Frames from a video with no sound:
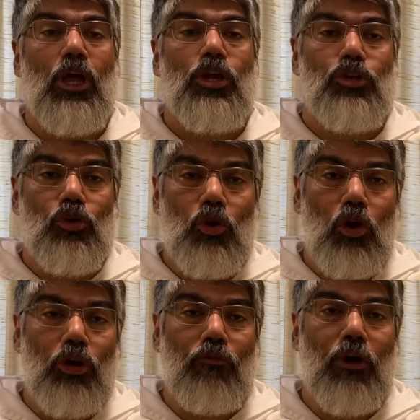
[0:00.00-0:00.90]
to
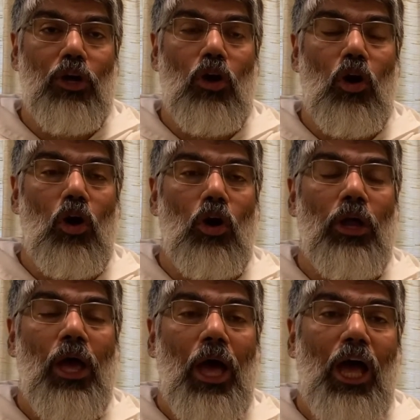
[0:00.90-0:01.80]
glorify God
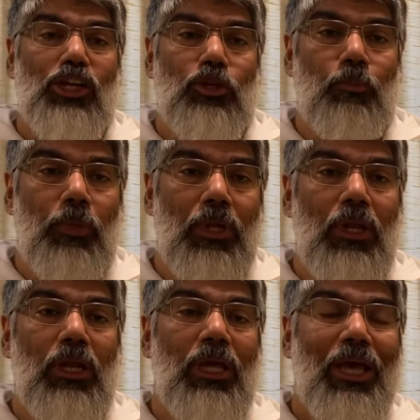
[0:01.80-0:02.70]
and to
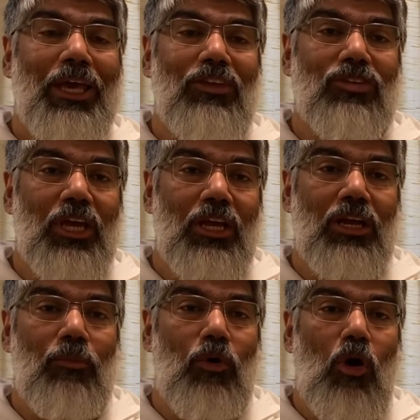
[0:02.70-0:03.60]
build His
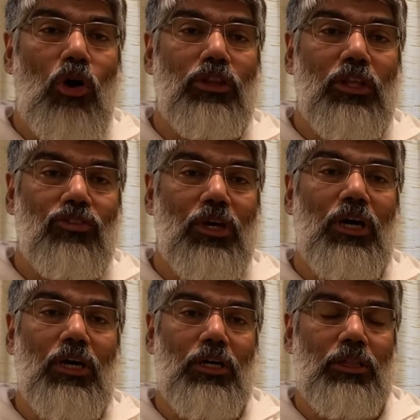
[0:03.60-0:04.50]
kingdom on this
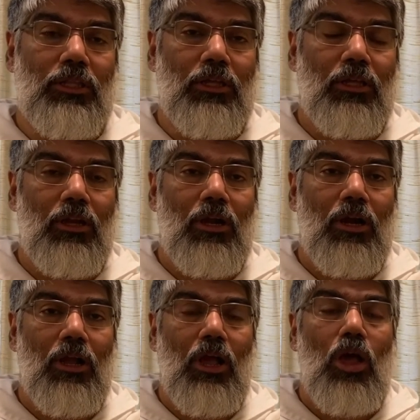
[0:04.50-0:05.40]
earth,
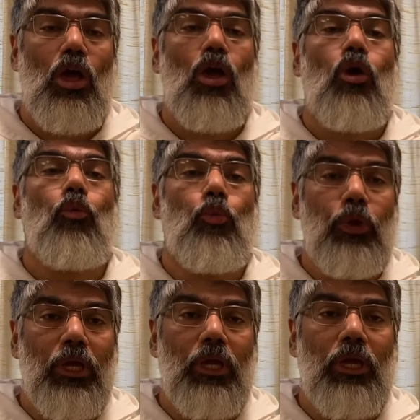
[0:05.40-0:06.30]

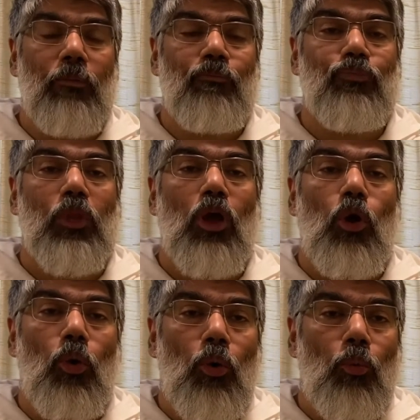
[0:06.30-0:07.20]
we
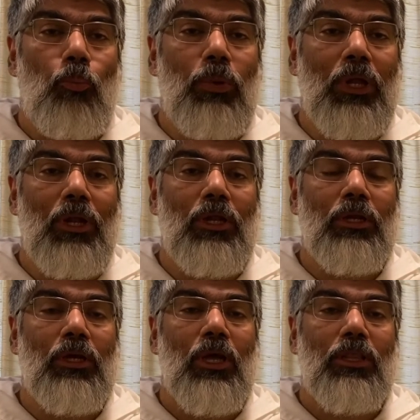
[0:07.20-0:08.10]
build
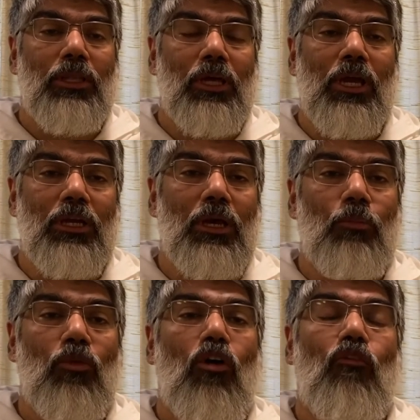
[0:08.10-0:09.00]
the
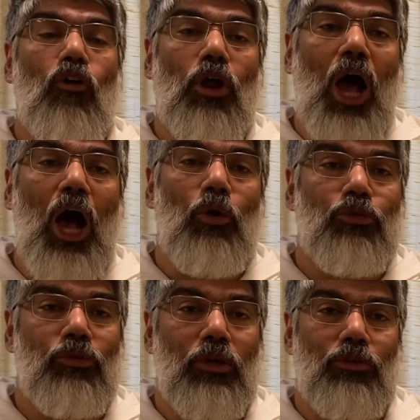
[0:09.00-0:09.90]
kingdom for
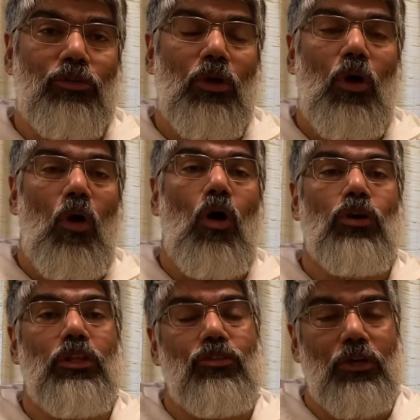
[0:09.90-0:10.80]
ourselves on
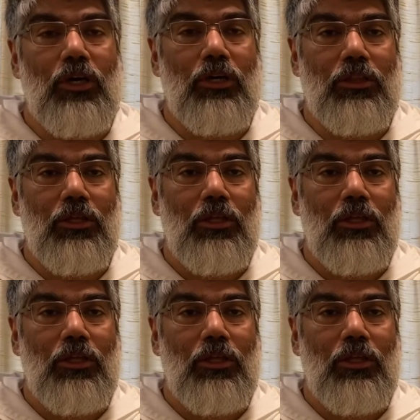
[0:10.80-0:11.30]
this earth.